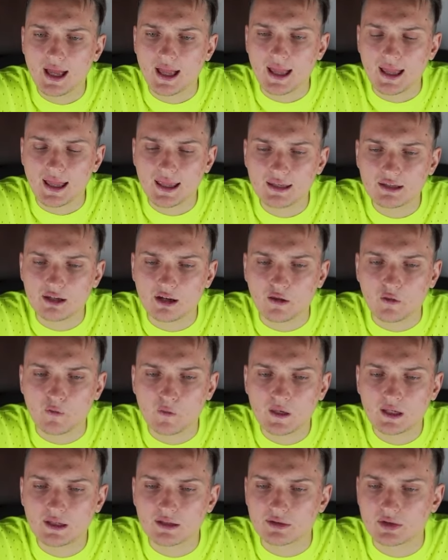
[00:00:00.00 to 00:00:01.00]
and I
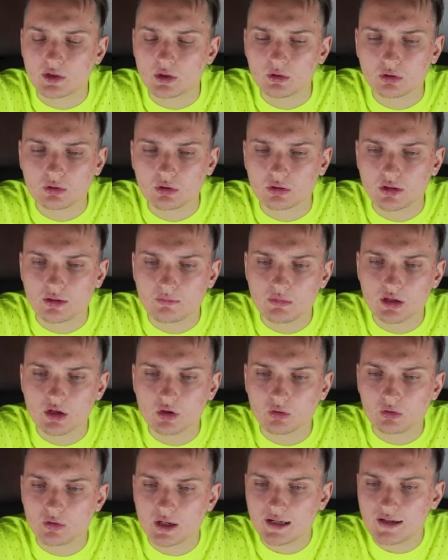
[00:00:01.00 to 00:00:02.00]
think it's all gonna be
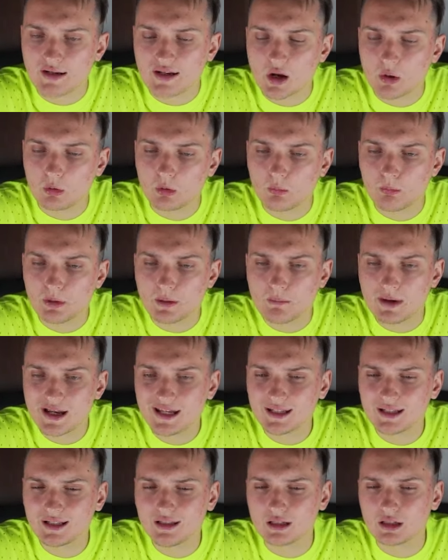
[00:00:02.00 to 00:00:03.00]
all right, and I will be
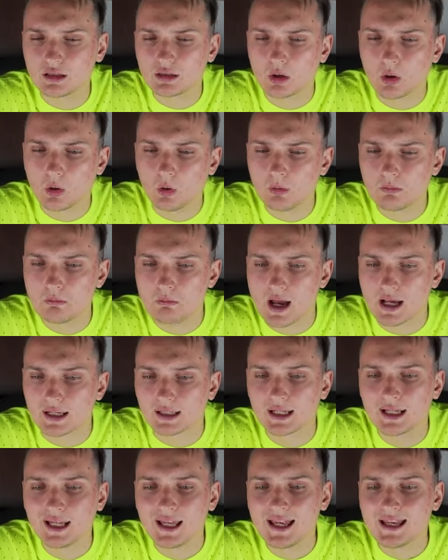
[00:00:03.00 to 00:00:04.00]
making it all back.